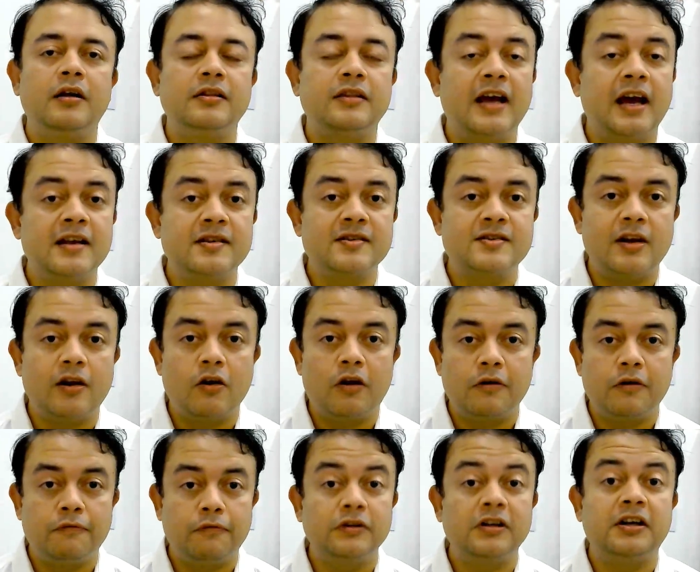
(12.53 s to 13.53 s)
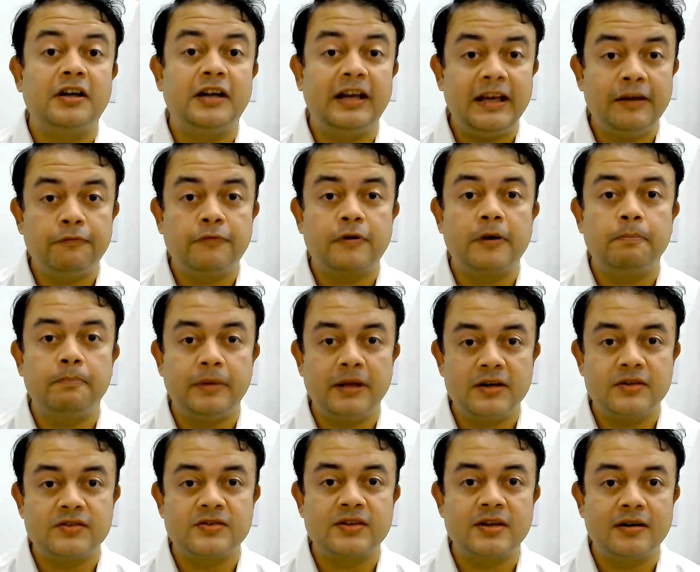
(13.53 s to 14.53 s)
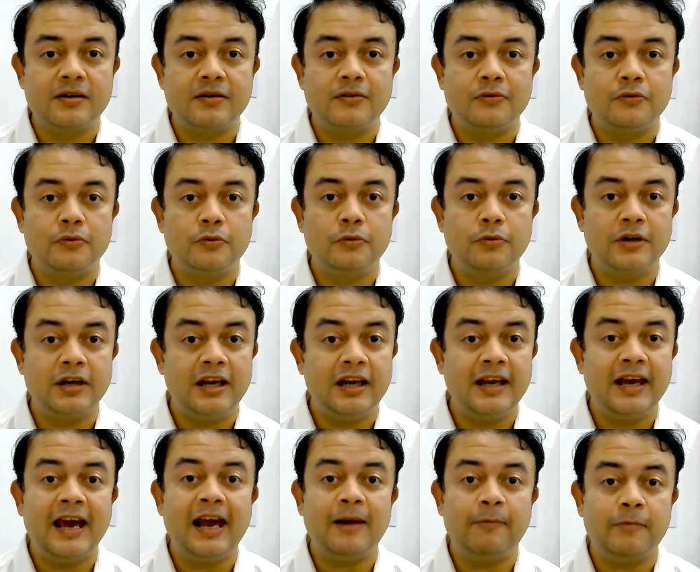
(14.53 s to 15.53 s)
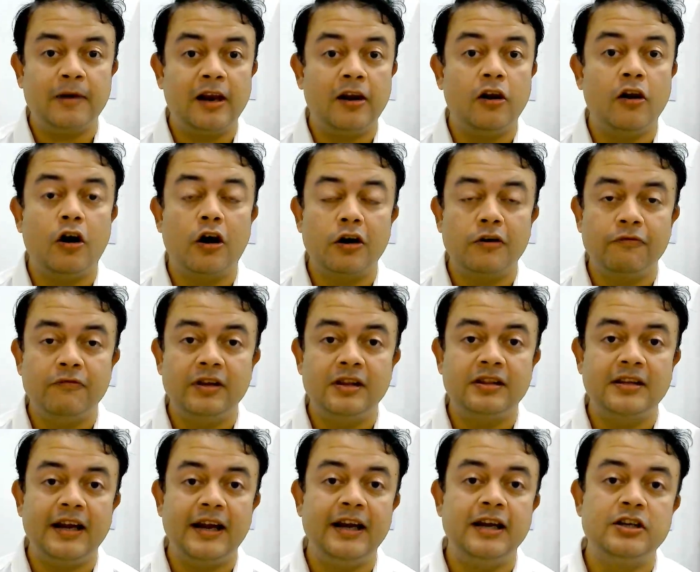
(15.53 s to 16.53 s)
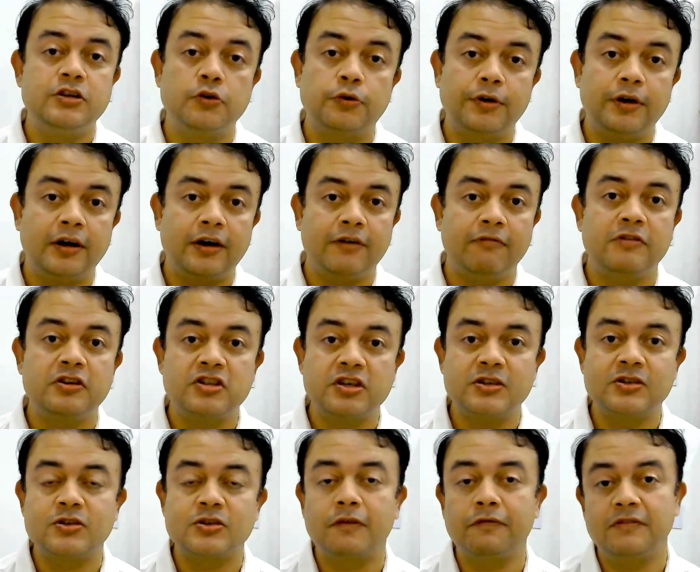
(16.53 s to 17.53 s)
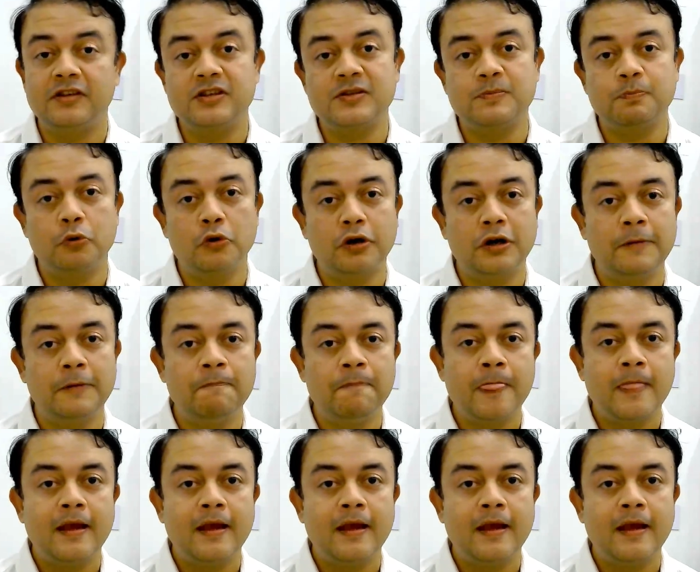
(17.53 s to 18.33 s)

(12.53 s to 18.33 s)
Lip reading: thanks a lot for the team from Pearson who really helped a lot with editorial revisions of this book,